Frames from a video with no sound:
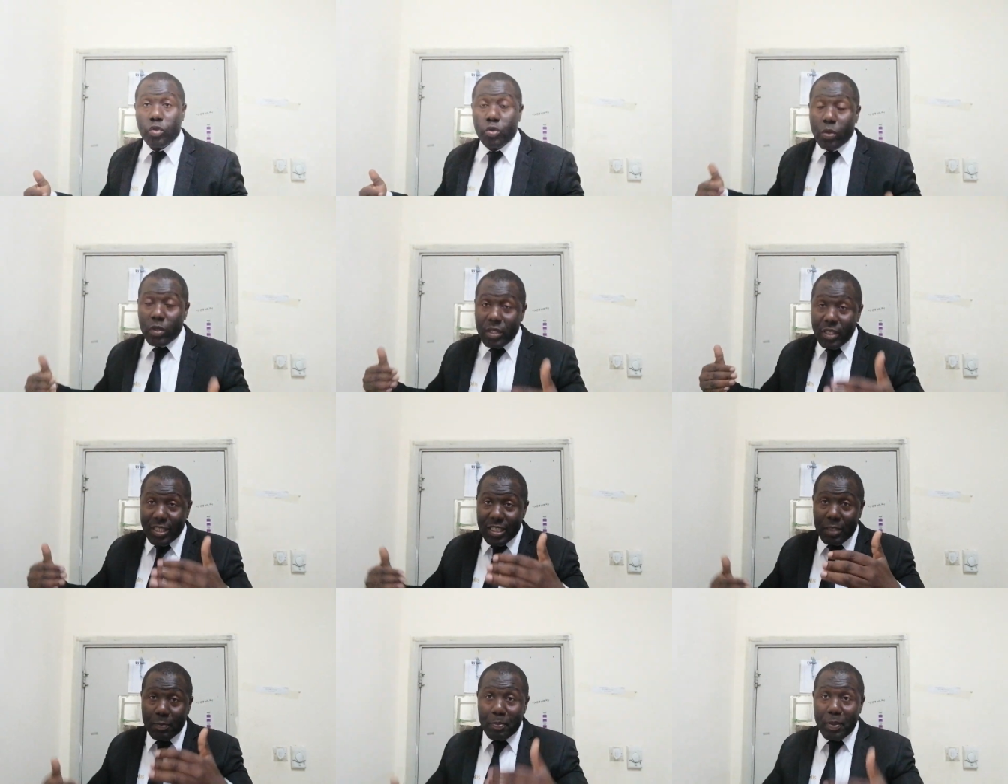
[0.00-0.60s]
so
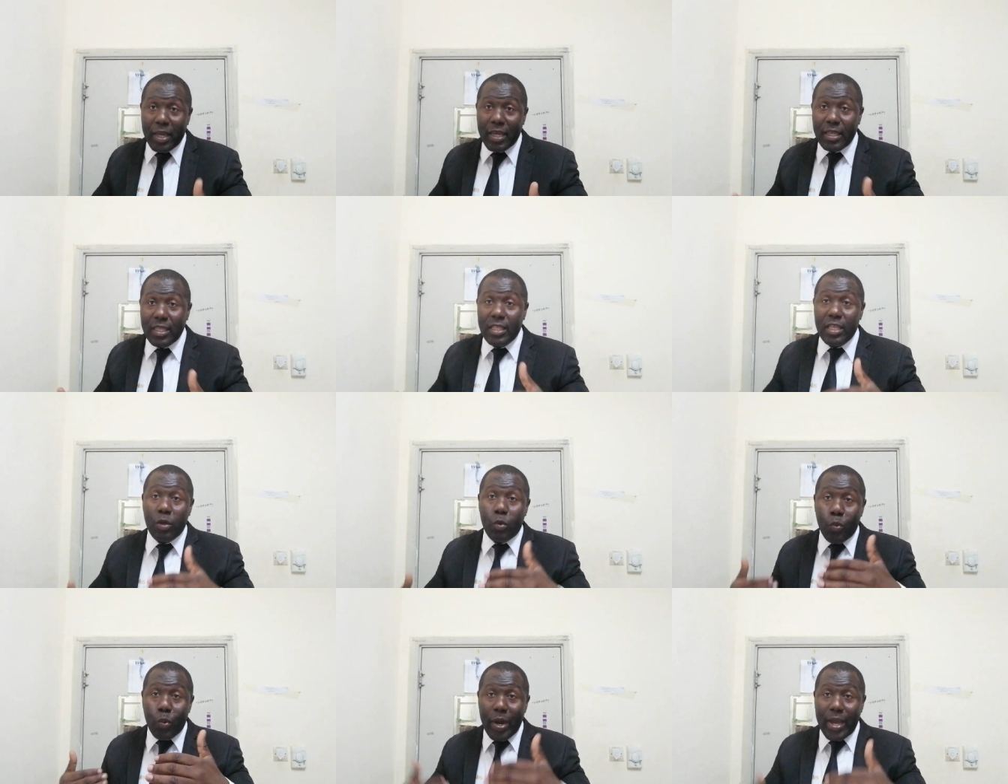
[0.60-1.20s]

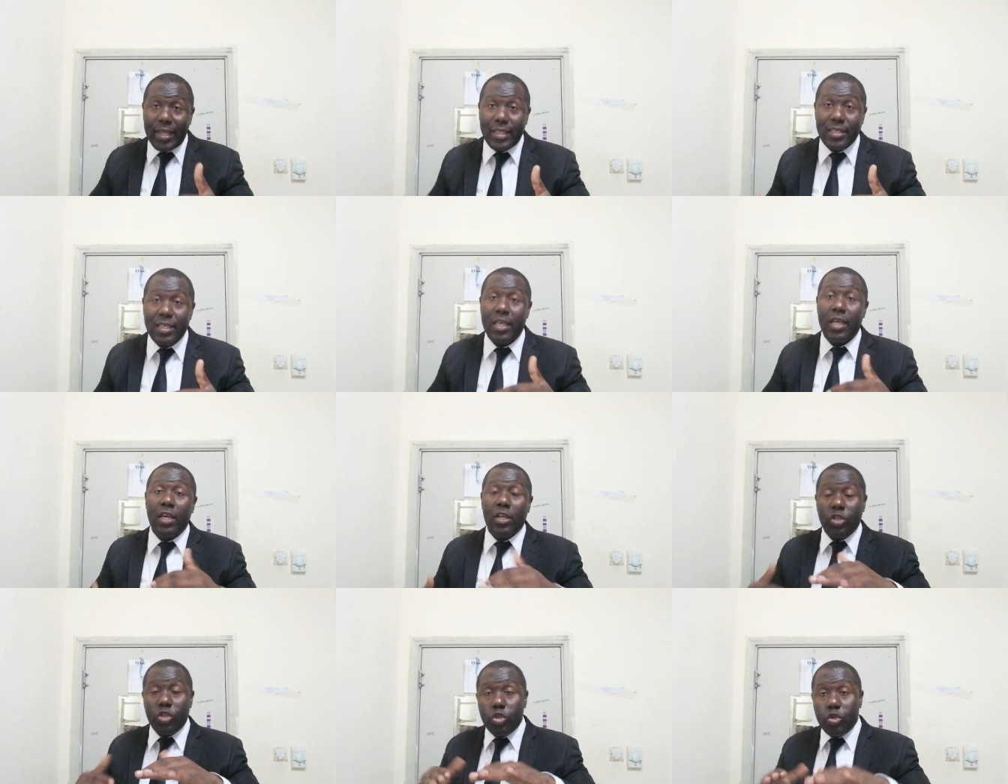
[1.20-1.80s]
the weight
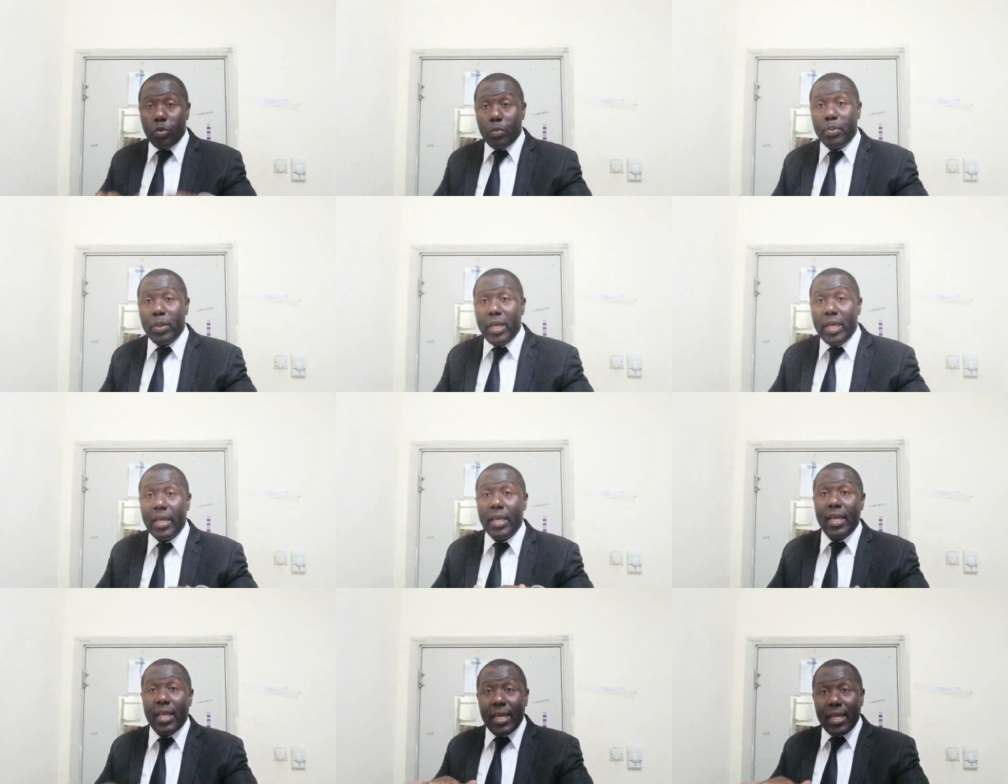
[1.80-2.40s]
should
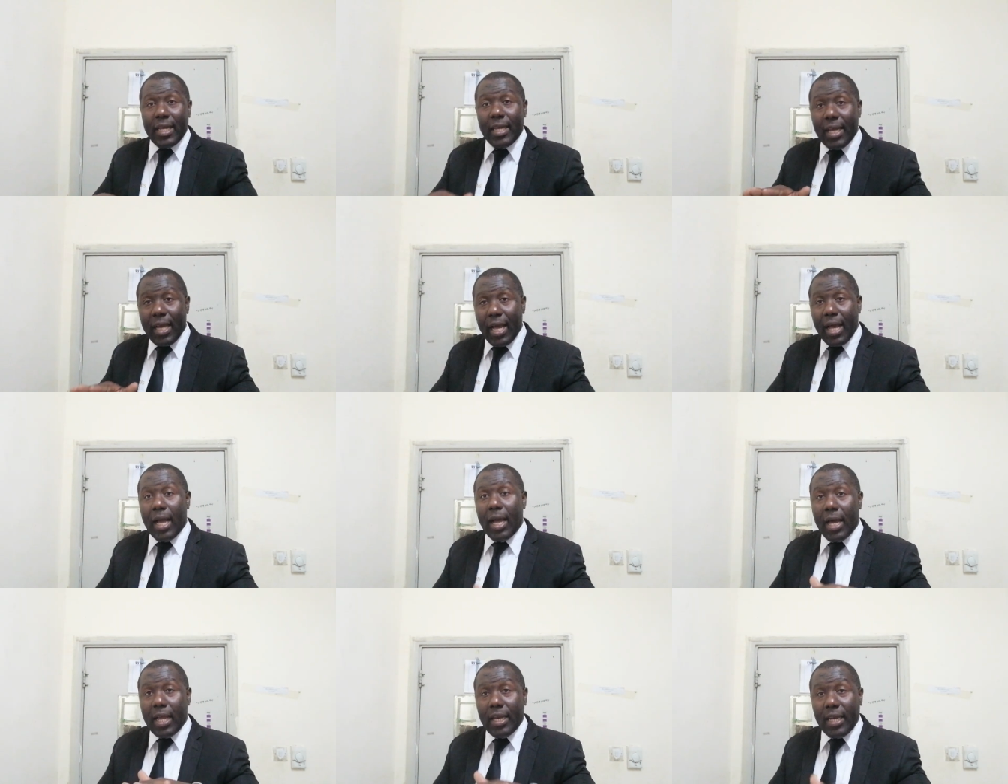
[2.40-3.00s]
be
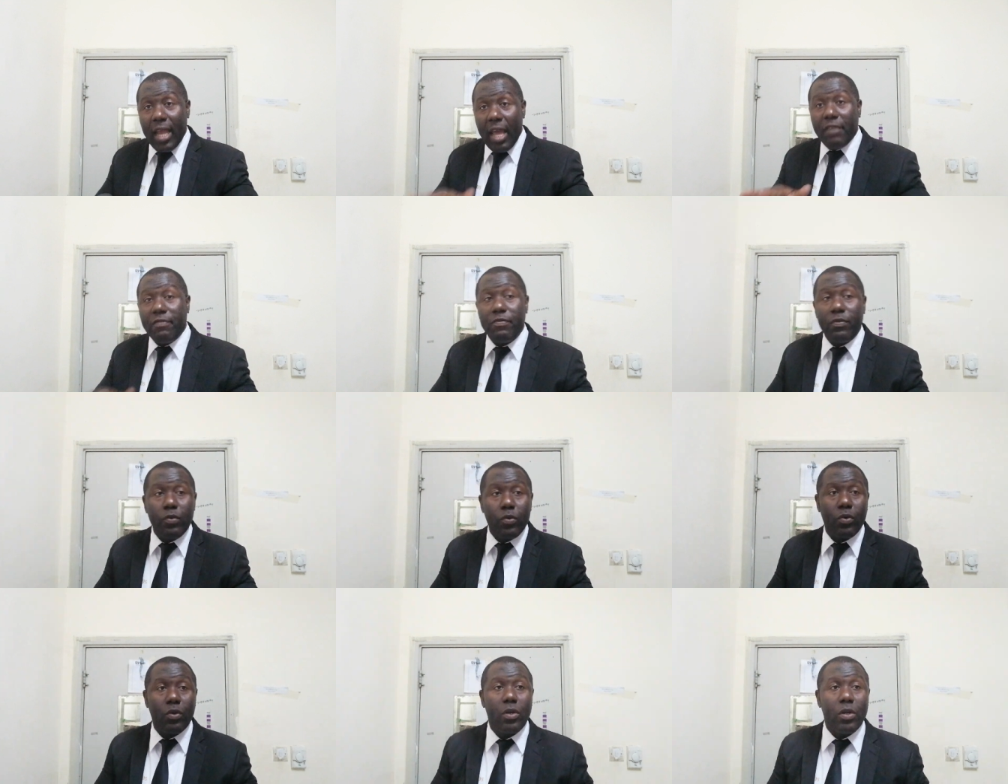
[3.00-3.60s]

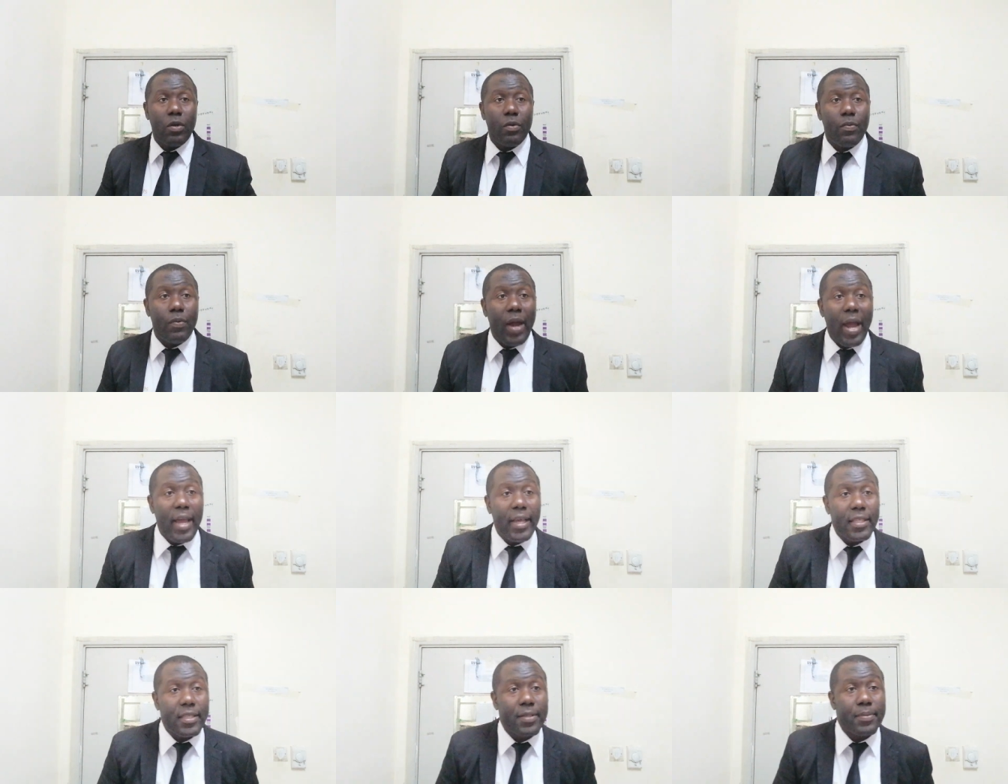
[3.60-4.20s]
level,
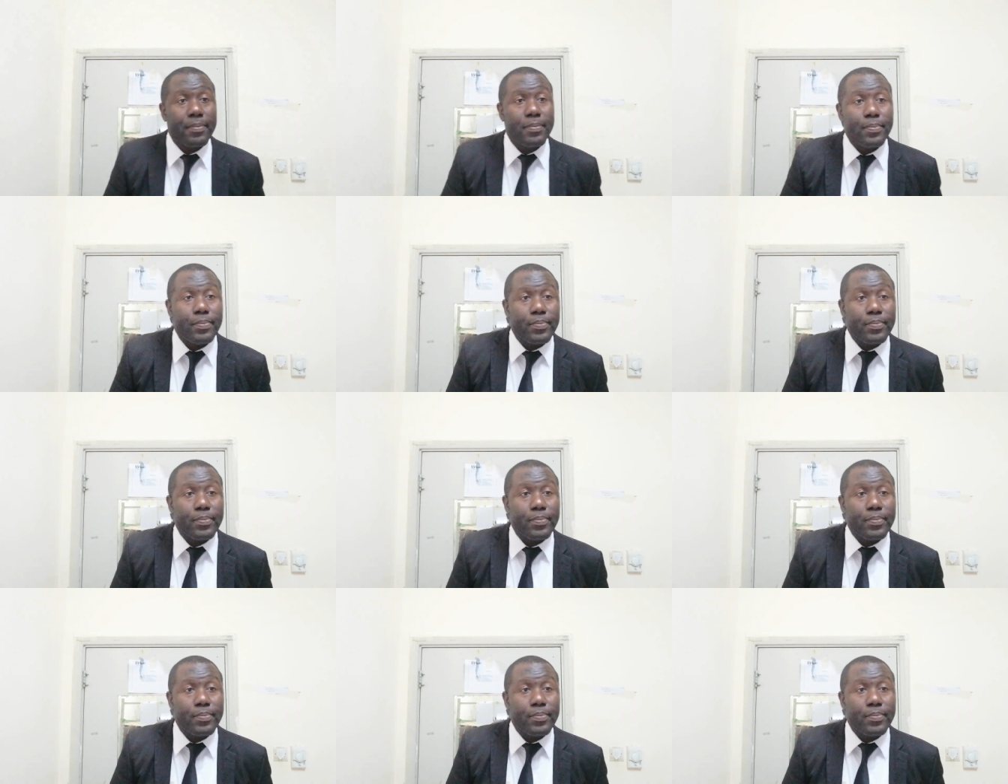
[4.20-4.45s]
right?